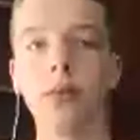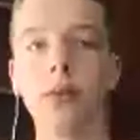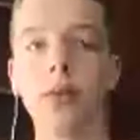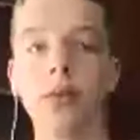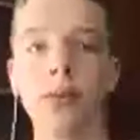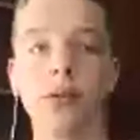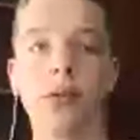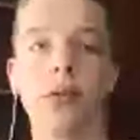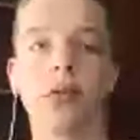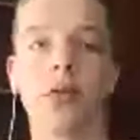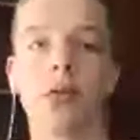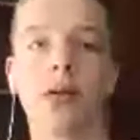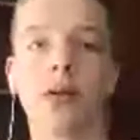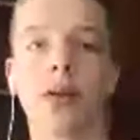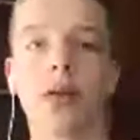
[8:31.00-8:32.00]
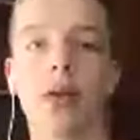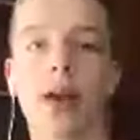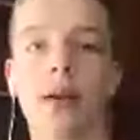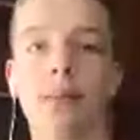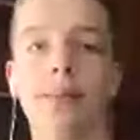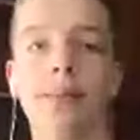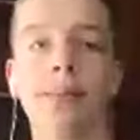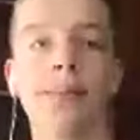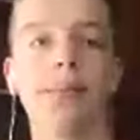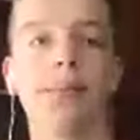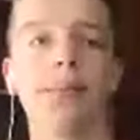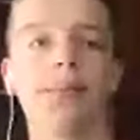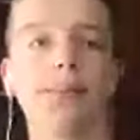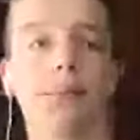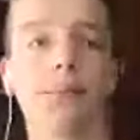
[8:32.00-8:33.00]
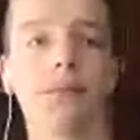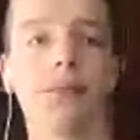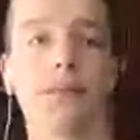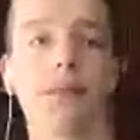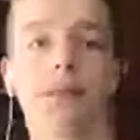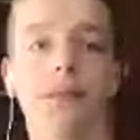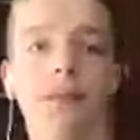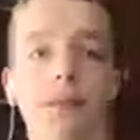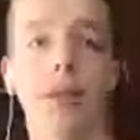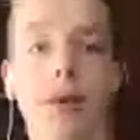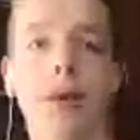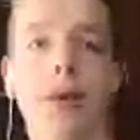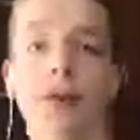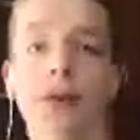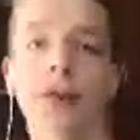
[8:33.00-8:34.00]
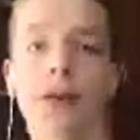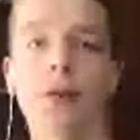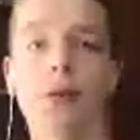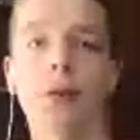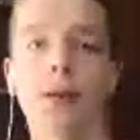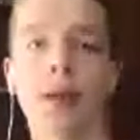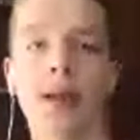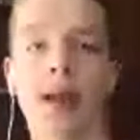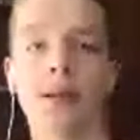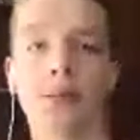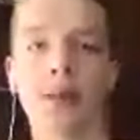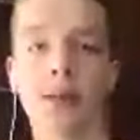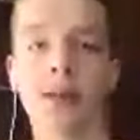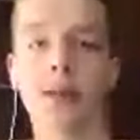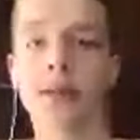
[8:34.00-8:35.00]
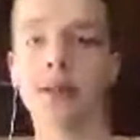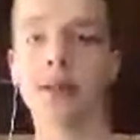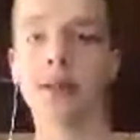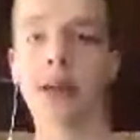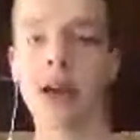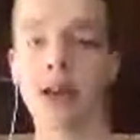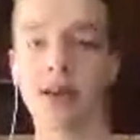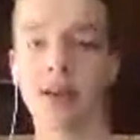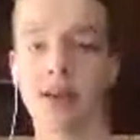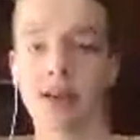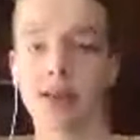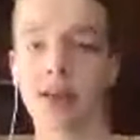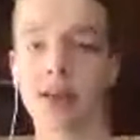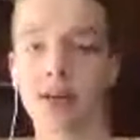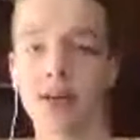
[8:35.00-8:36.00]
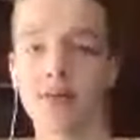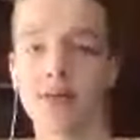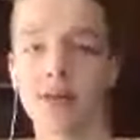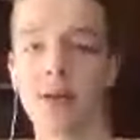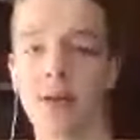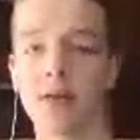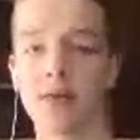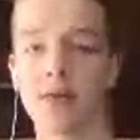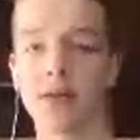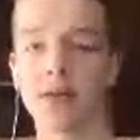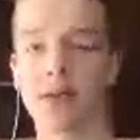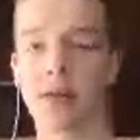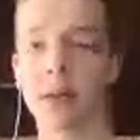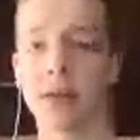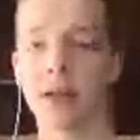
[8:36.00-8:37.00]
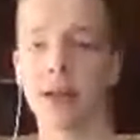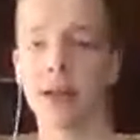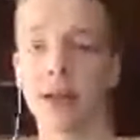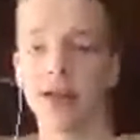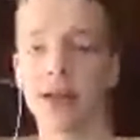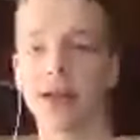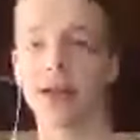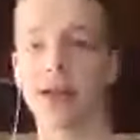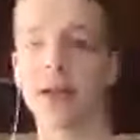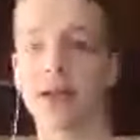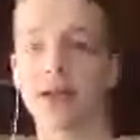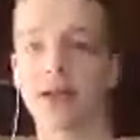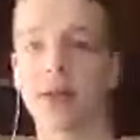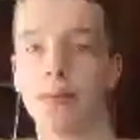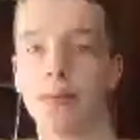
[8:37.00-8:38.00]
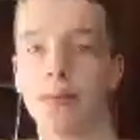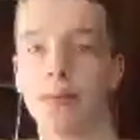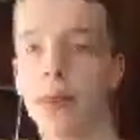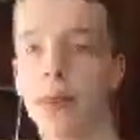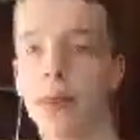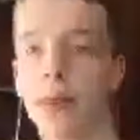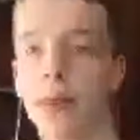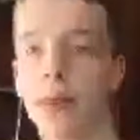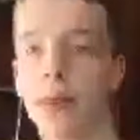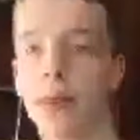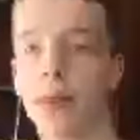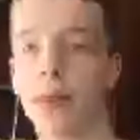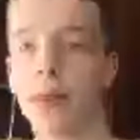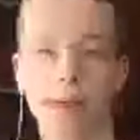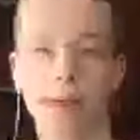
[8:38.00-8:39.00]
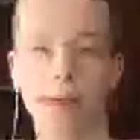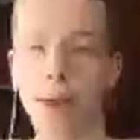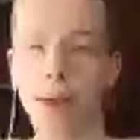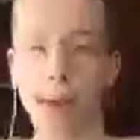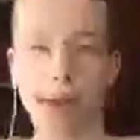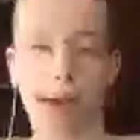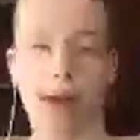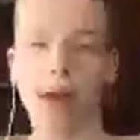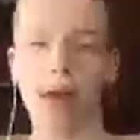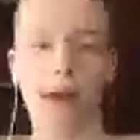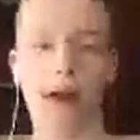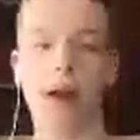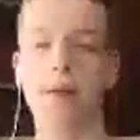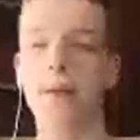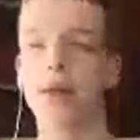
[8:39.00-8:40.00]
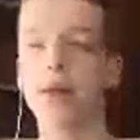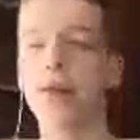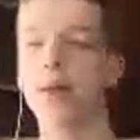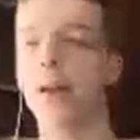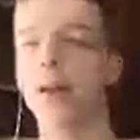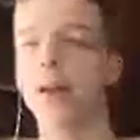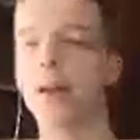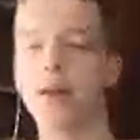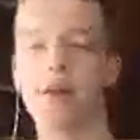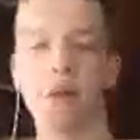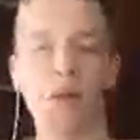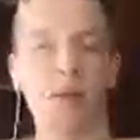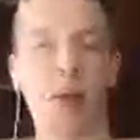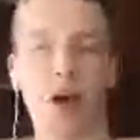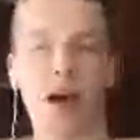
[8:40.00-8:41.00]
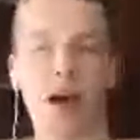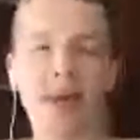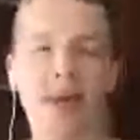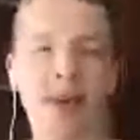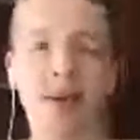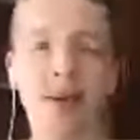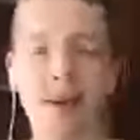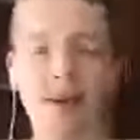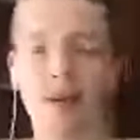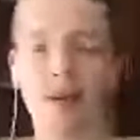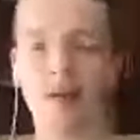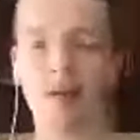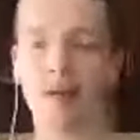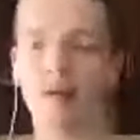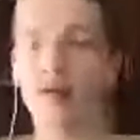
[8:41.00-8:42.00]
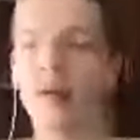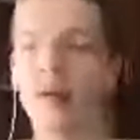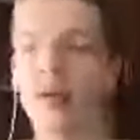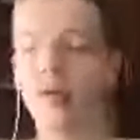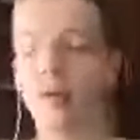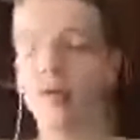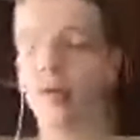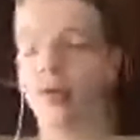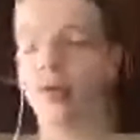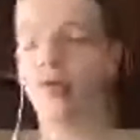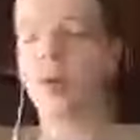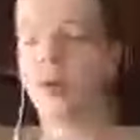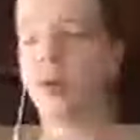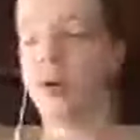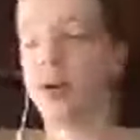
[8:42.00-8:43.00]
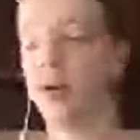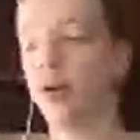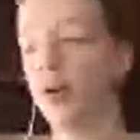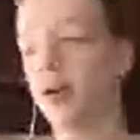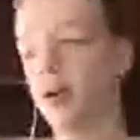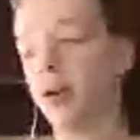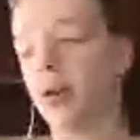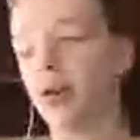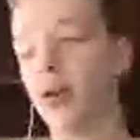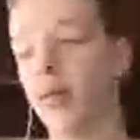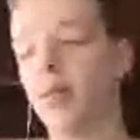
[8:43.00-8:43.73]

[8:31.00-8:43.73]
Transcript: So yeah, I won't tell you what the name is yet because I don't even know if it's gonna like be like official or anything or have any like YouTube content or you know and whatnot.